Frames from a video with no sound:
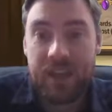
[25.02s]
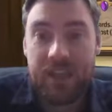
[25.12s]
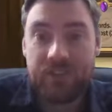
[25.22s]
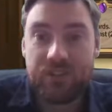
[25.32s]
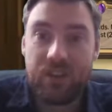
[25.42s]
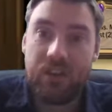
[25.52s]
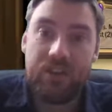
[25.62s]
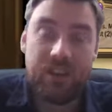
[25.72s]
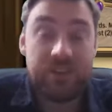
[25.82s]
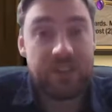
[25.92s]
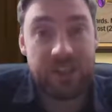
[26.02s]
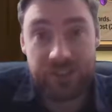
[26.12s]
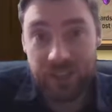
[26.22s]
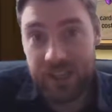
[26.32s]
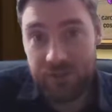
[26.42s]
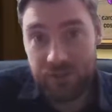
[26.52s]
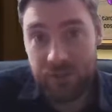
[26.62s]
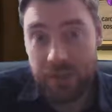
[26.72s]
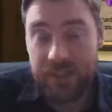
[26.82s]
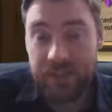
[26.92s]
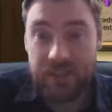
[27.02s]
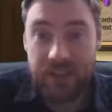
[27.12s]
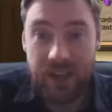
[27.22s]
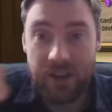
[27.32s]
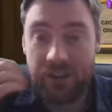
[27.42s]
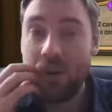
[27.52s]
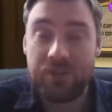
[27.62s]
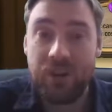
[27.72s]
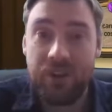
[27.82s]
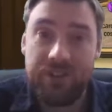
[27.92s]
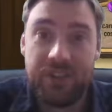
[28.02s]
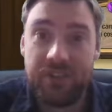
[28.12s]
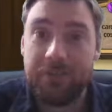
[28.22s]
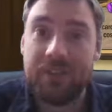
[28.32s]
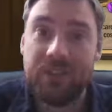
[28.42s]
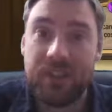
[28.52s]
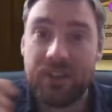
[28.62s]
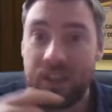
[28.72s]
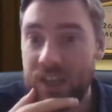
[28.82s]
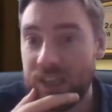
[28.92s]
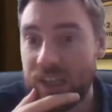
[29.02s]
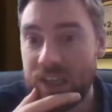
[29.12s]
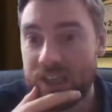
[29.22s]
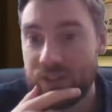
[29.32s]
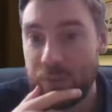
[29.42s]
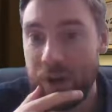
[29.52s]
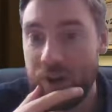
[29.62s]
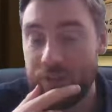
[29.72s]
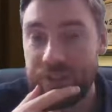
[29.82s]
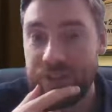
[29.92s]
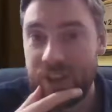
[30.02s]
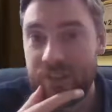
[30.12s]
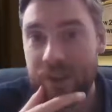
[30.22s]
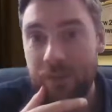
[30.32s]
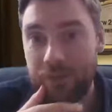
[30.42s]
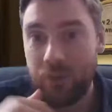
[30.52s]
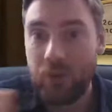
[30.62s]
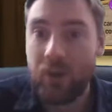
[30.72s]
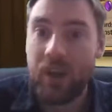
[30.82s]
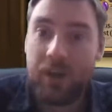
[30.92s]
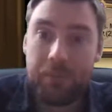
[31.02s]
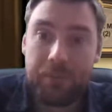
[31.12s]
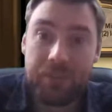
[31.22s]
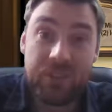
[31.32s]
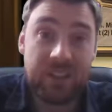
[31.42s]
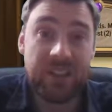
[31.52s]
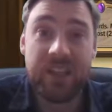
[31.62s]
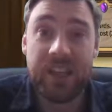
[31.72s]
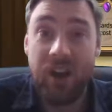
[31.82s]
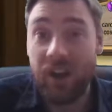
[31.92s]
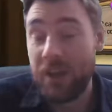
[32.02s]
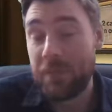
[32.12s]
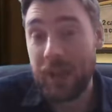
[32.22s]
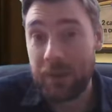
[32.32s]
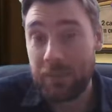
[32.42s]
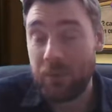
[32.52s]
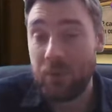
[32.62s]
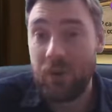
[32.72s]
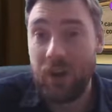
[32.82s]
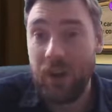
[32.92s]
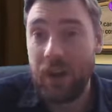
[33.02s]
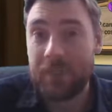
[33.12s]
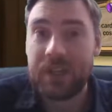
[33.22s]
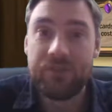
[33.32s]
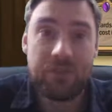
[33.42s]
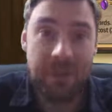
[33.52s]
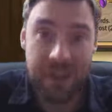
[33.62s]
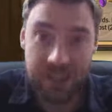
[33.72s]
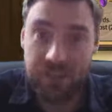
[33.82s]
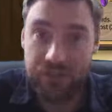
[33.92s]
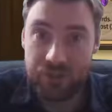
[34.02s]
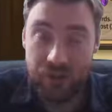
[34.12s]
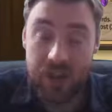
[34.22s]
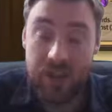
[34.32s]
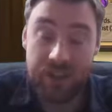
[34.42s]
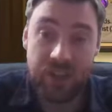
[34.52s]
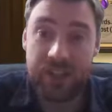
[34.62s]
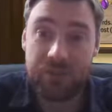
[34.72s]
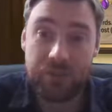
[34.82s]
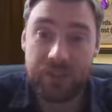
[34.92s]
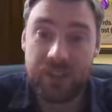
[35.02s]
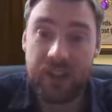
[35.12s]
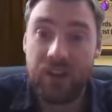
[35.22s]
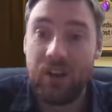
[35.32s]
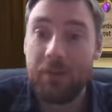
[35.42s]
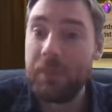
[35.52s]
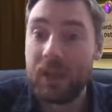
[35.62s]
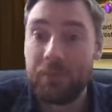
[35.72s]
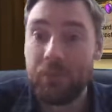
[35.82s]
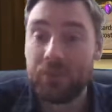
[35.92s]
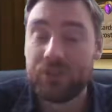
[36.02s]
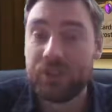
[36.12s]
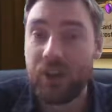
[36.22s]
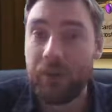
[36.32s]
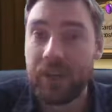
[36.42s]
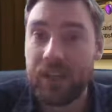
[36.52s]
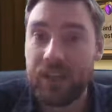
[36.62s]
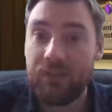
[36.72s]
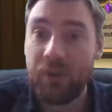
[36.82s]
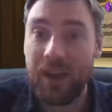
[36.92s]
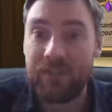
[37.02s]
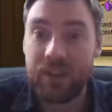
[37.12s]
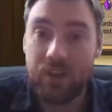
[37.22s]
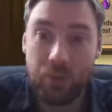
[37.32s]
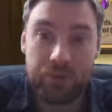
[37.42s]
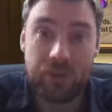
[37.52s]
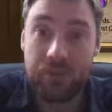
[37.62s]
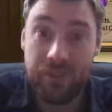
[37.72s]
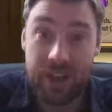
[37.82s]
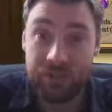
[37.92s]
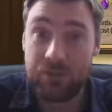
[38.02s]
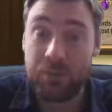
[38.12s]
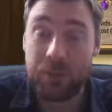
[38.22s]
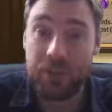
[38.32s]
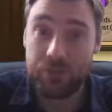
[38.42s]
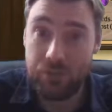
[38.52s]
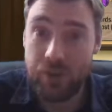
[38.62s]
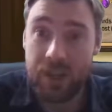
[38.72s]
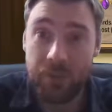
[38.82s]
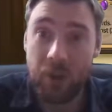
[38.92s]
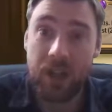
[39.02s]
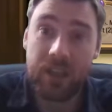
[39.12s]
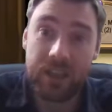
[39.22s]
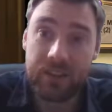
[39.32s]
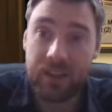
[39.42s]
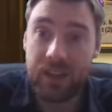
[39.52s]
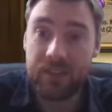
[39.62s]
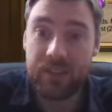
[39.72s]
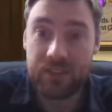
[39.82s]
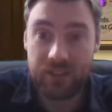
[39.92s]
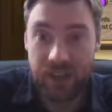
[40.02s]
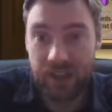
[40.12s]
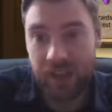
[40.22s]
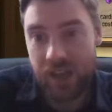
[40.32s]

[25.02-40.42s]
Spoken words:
It's essentially a Jade Druid. Now, there are a few cards that he's missing that he is aware of, he's saving up for. Particularly Aya Blackpaw. I mean, if you're making a Jade Druid deck, Aya Blackpaw should go in it if you have it. Also, Fandral works really well in this deck.